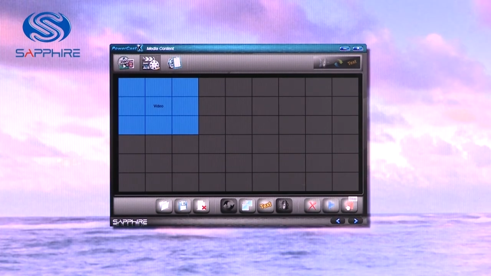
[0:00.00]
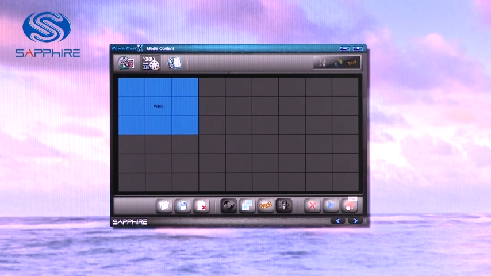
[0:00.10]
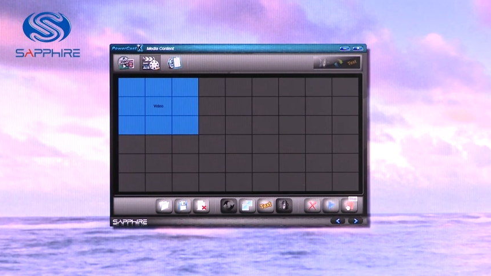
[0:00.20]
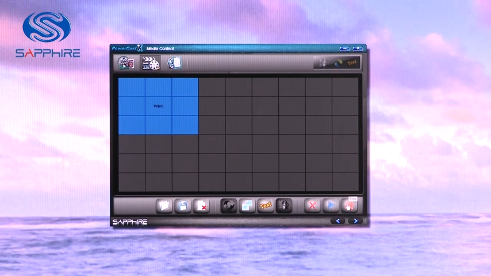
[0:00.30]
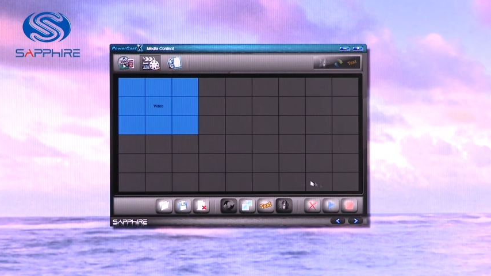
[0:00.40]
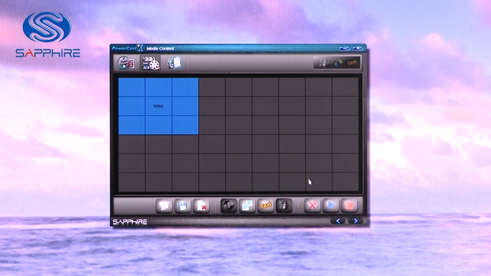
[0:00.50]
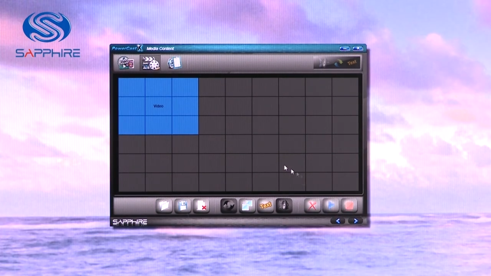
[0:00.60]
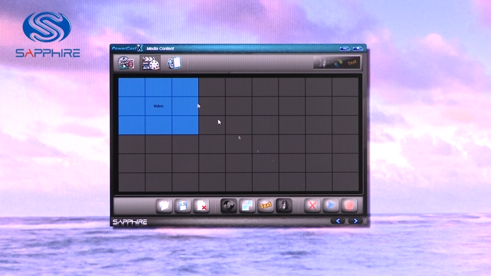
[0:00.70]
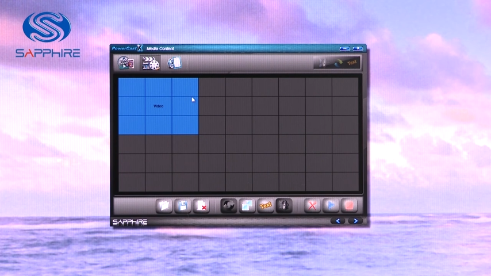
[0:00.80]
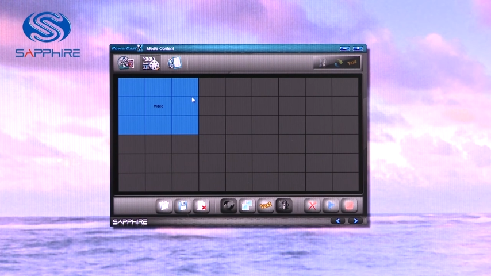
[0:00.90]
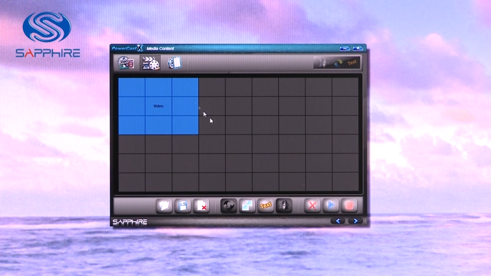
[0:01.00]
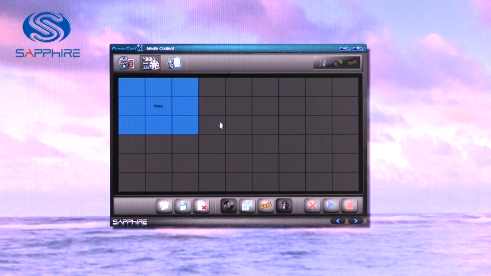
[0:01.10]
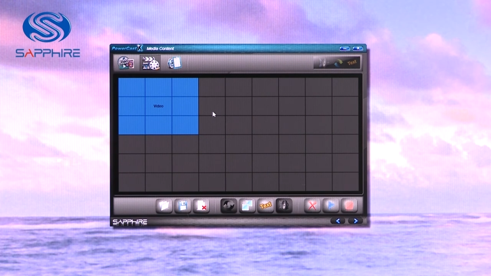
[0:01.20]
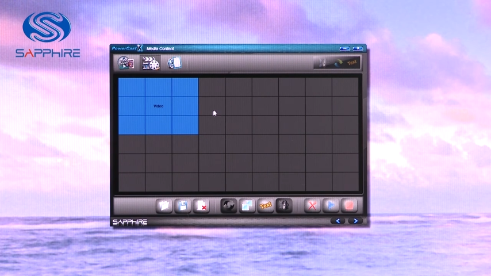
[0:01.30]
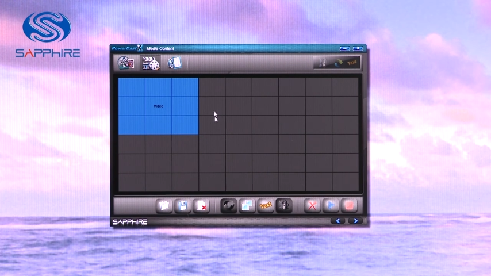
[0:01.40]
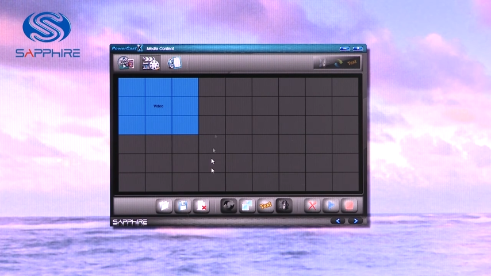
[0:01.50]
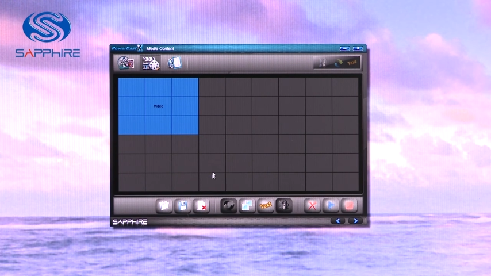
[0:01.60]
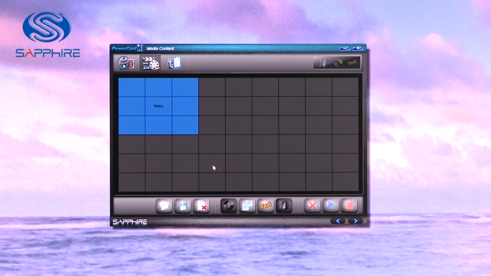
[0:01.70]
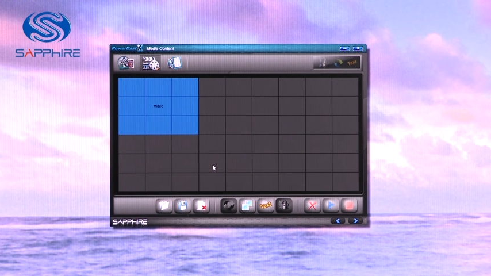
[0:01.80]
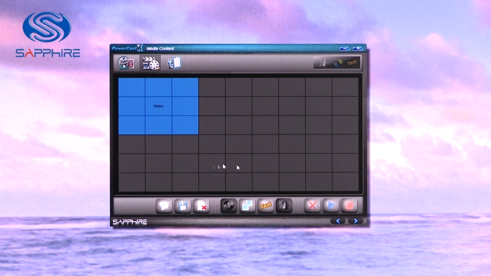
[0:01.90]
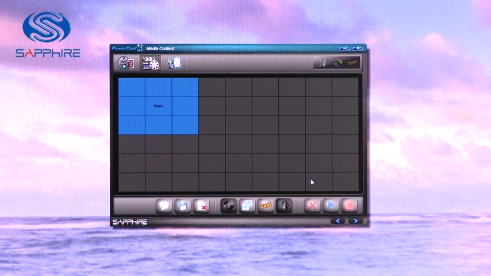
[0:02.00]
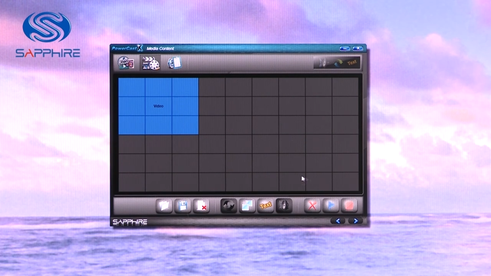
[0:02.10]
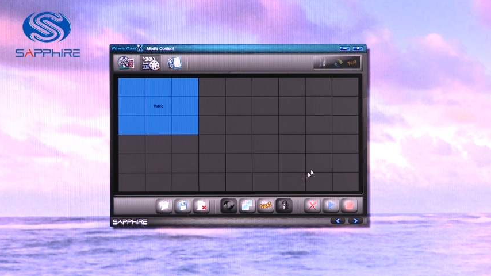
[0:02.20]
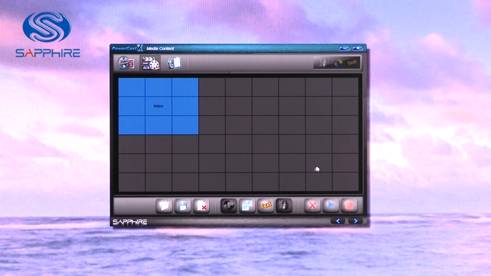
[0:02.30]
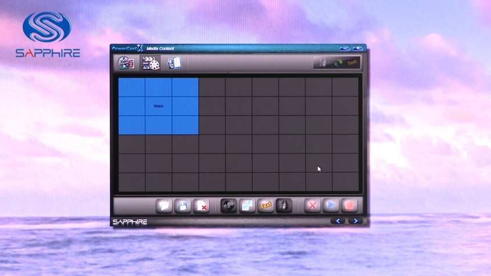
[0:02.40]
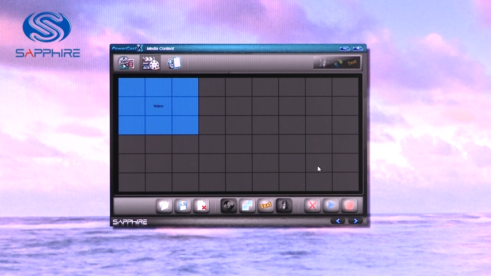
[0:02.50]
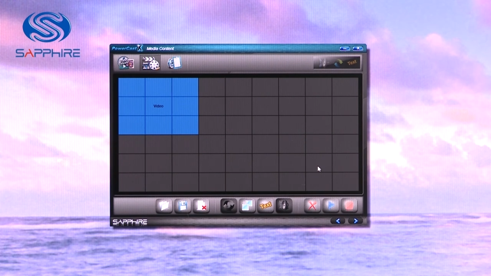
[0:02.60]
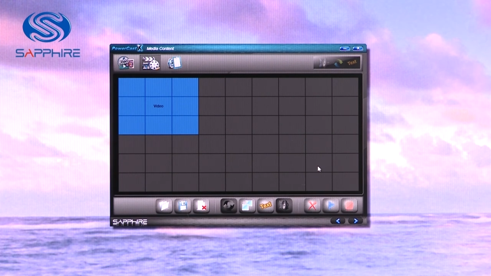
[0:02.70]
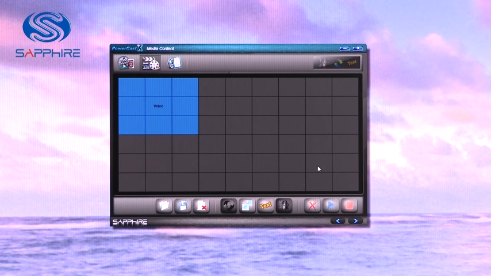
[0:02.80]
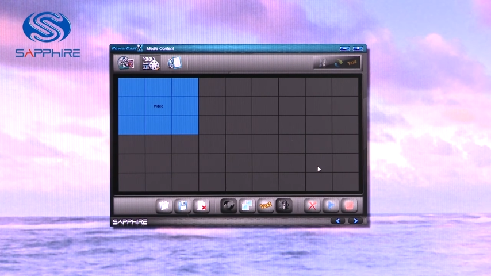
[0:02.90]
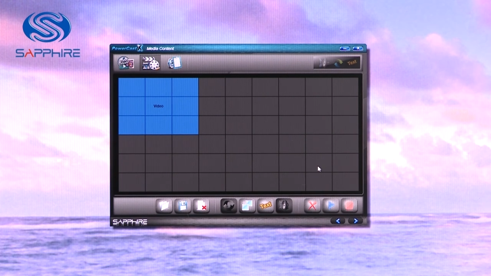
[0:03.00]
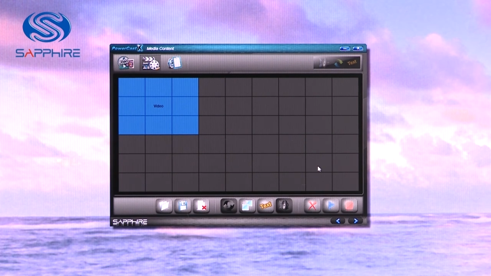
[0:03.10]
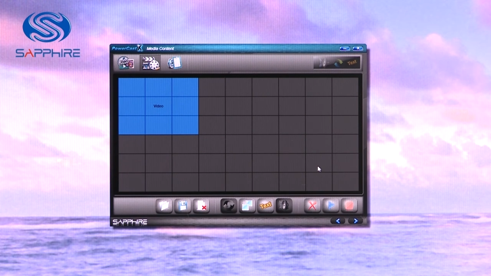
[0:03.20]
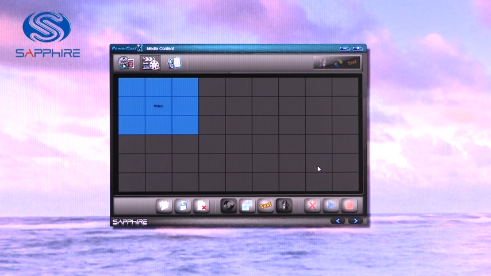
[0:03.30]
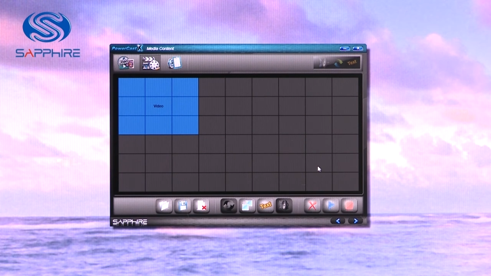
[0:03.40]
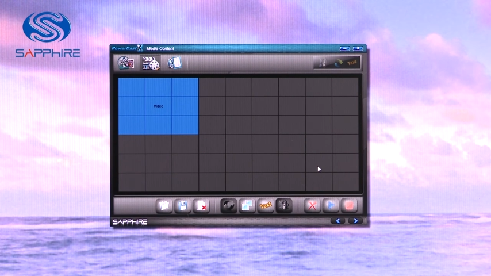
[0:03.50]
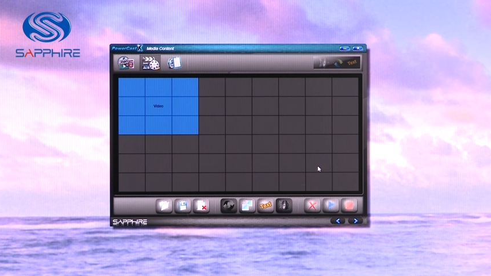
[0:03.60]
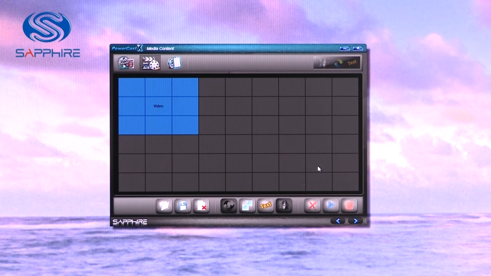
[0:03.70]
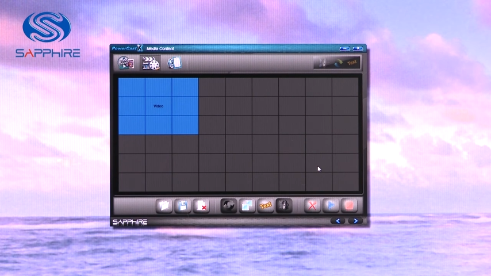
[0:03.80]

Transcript: (no speaker visible)